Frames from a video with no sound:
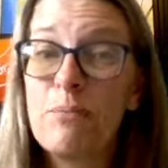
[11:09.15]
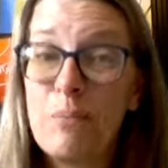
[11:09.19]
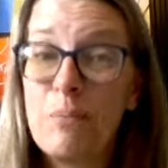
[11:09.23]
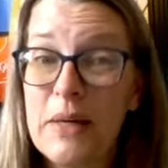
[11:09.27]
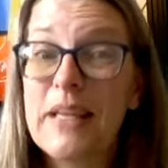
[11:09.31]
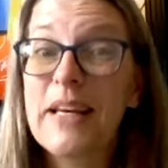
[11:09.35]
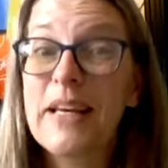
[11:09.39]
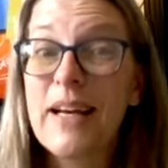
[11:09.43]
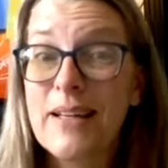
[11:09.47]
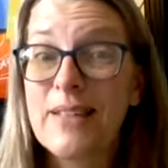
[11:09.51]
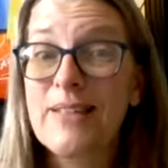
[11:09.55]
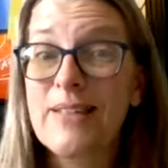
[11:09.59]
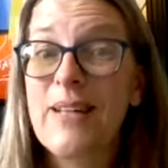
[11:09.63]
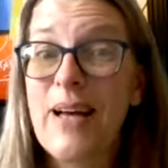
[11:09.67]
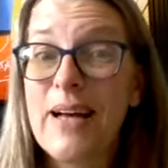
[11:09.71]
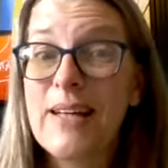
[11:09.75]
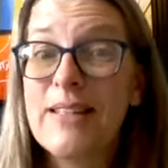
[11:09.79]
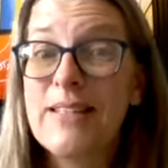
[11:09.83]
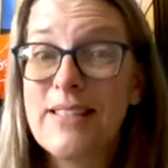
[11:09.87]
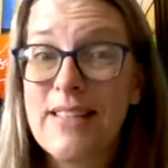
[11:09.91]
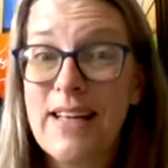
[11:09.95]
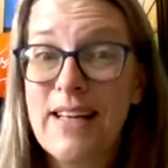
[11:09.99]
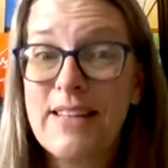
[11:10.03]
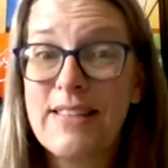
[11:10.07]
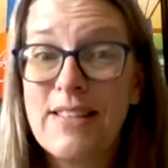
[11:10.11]
because
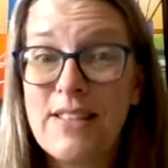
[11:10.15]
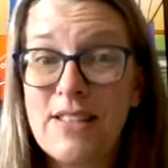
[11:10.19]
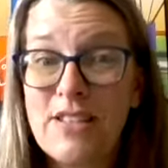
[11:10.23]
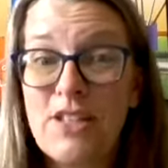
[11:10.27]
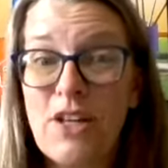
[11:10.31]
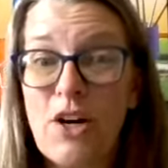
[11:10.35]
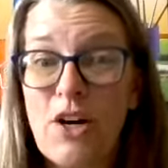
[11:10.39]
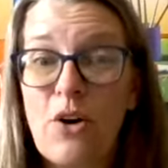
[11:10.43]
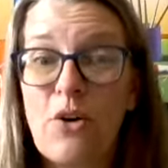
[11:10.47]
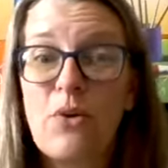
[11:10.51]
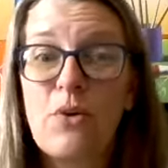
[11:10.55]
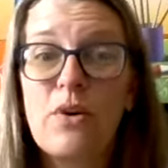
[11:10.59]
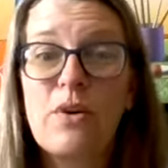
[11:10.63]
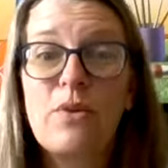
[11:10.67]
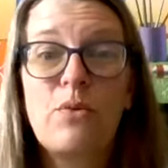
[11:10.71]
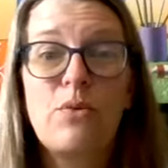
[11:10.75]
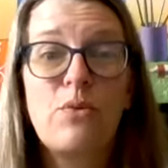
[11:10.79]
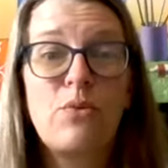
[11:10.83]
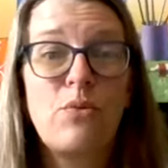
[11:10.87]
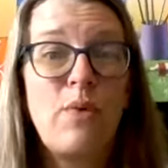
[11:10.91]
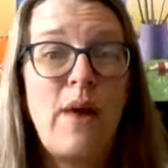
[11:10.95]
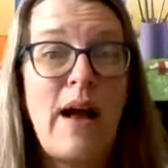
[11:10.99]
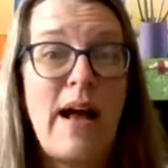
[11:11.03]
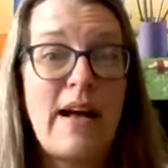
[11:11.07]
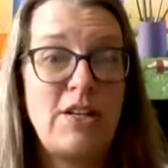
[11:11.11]
I said so
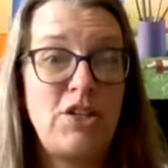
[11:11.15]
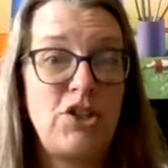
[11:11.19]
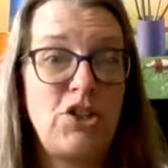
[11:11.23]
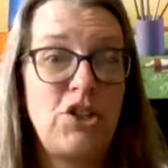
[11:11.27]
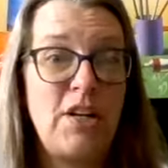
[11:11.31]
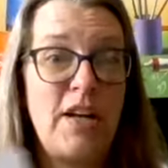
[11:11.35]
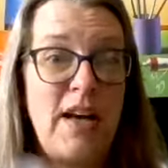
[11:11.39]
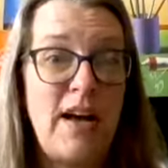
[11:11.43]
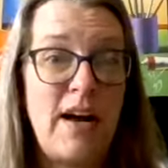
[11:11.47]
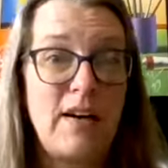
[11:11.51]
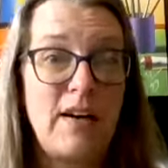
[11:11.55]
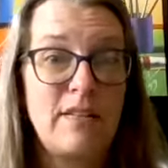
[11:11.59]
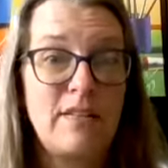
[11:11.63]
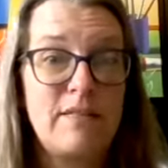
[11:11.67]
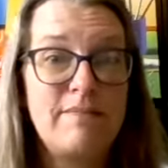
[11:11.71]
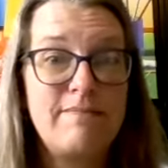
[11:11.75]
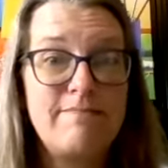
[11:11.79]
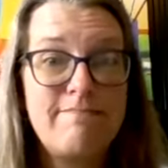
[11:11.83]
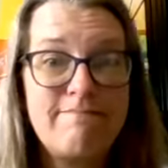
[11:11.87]
rationale.